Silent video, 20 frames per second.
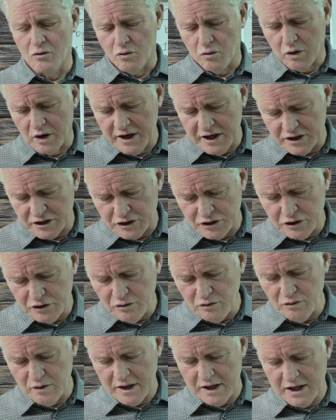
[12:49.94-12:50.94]
he's
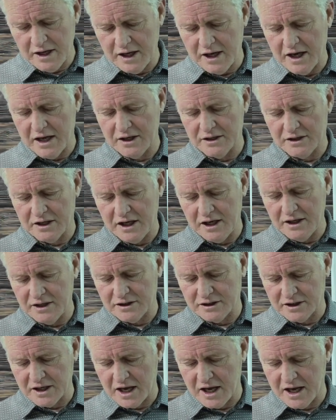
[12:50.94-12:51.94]
doing is he's
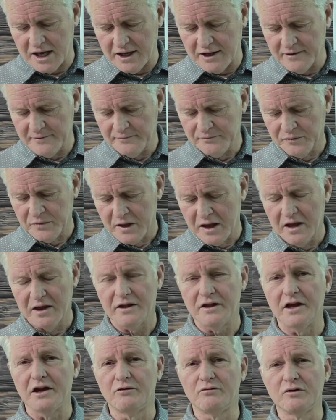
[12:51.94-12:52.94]
saying
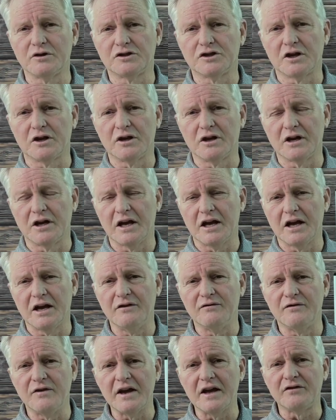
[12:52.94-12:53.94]
there was an
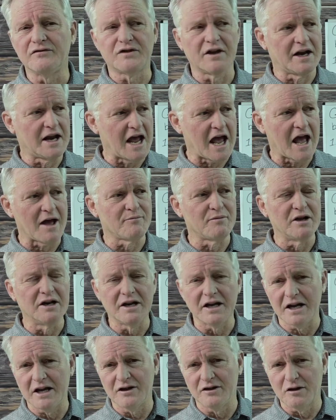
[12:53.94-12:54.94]
event that happened
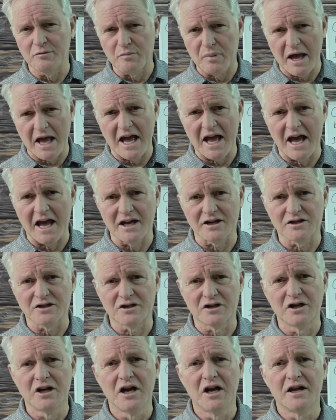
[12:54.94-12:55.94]
in the
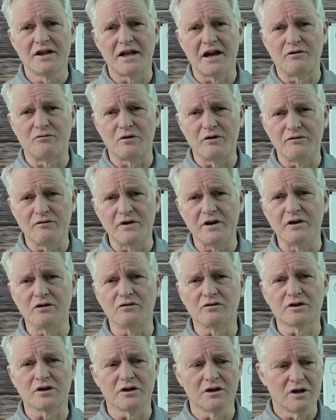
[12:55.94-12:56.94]
past that
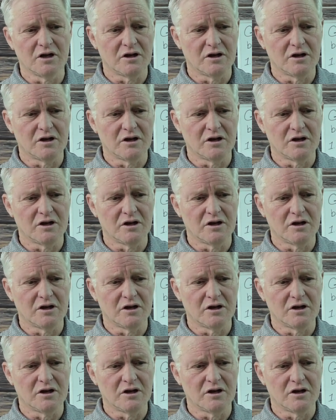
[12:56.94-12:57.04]
revealed